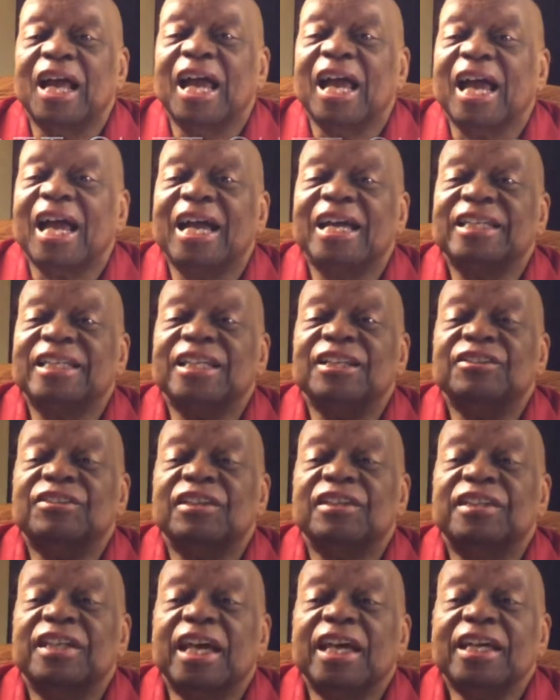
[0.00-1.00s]
and in
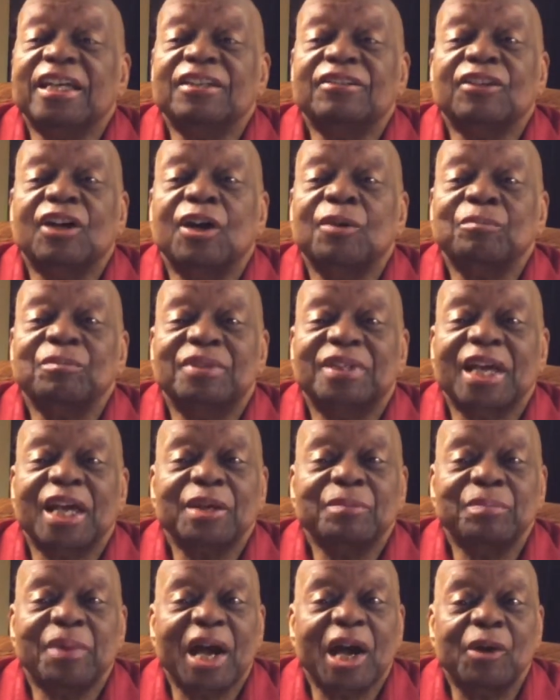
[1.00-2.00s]
today's Hump Day
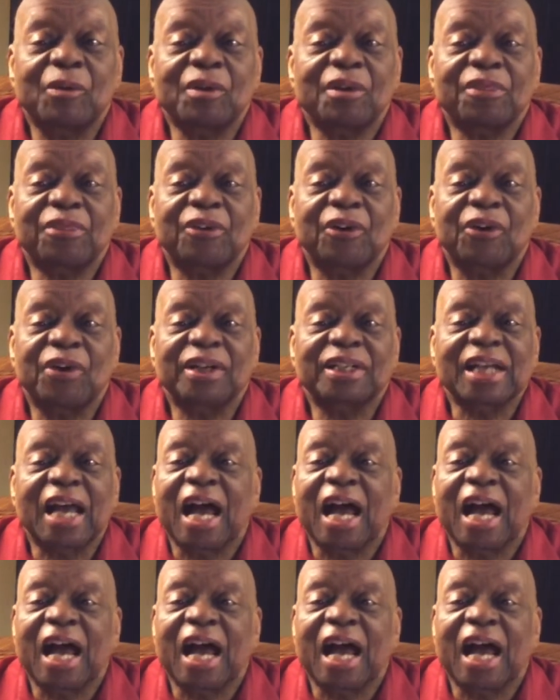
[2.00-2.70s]
Power Thought,